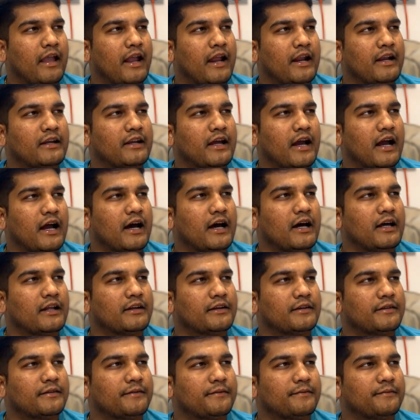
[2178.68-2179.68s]
and
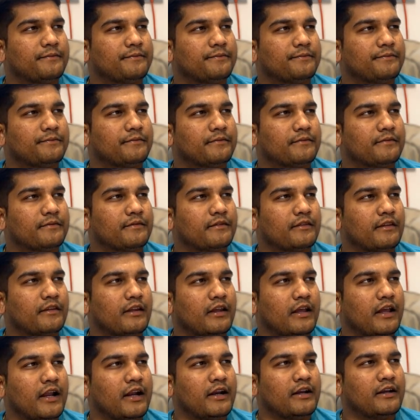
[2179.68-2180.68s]
have
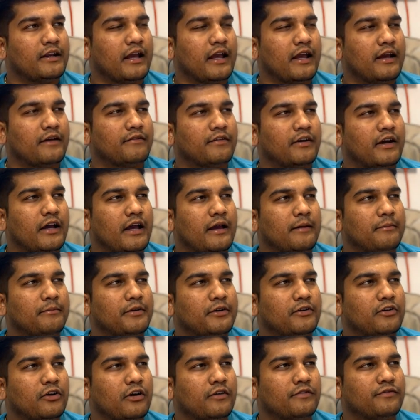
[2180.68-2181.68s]
a
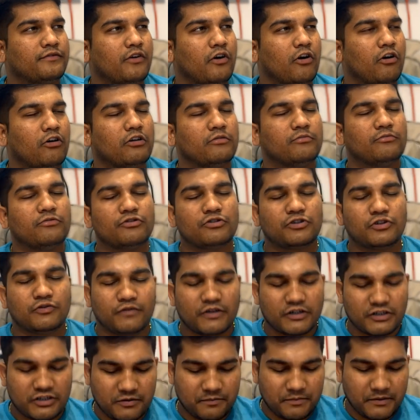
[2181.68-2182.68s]
habit of almost
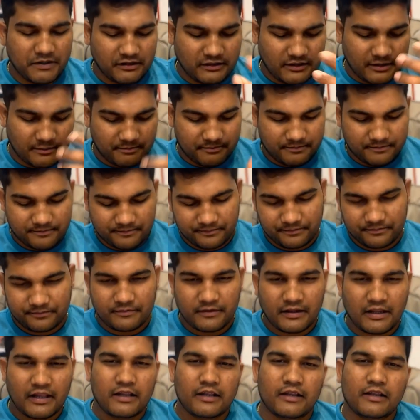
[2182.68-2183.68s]
worshipping them.
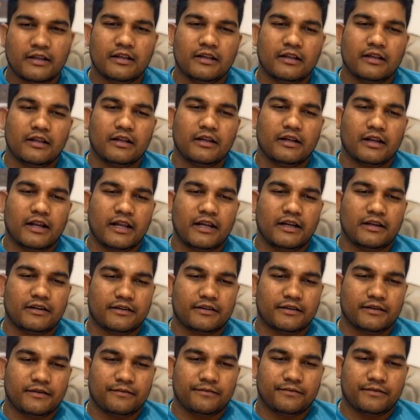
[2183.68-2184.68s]

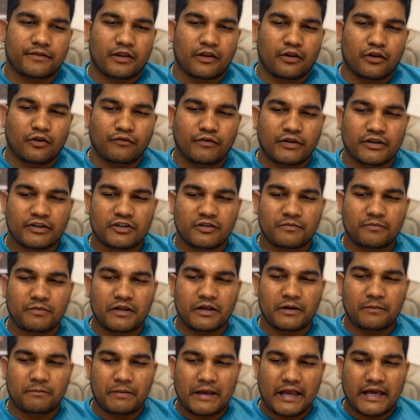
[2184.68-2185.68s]
Right?
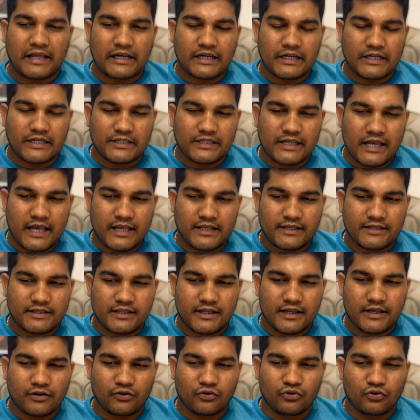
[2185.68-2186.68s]
Worshipping parents as
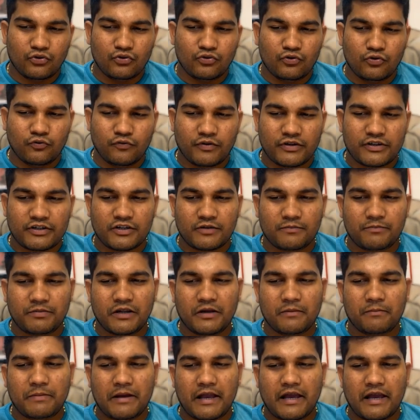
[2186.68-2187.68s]
their guru,
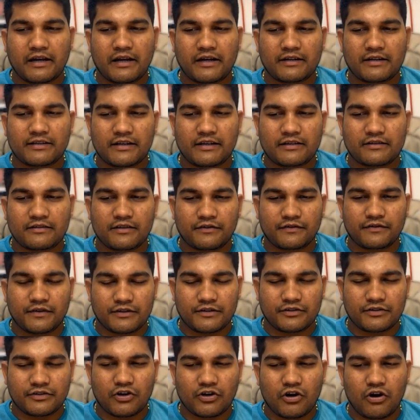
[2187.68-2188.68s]
worshipping parents as the
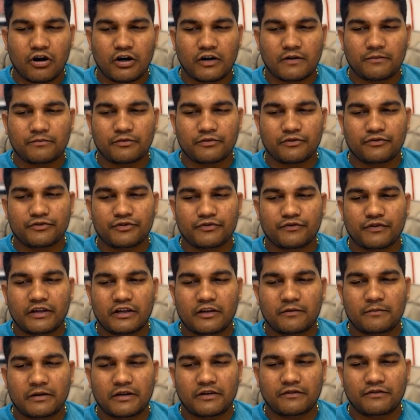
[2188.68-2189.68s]
first god proves
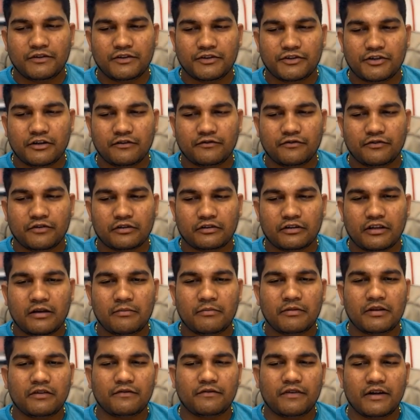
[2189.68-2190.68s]
very beneficial for
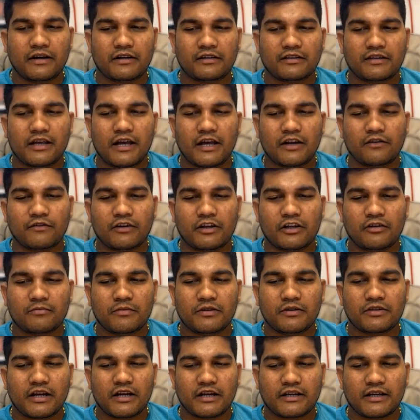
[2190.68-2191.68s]
them. In fact, they are very
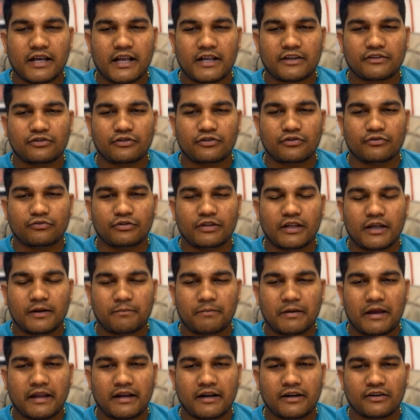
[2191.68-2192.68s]
much attached to their
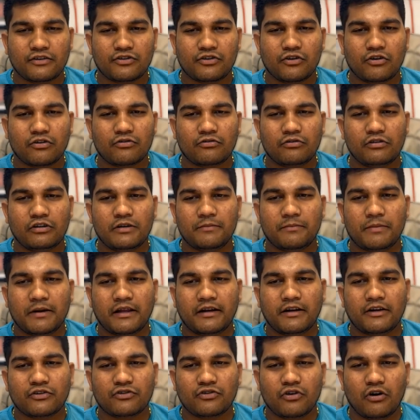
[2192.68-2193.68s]
parents, not only
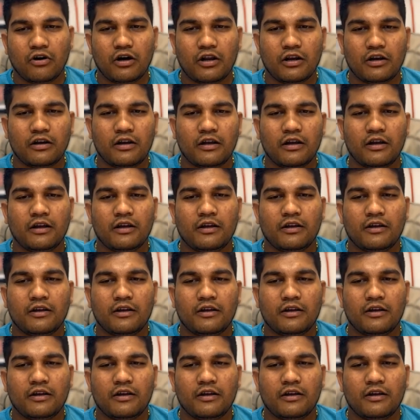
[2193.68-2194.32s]
parents, all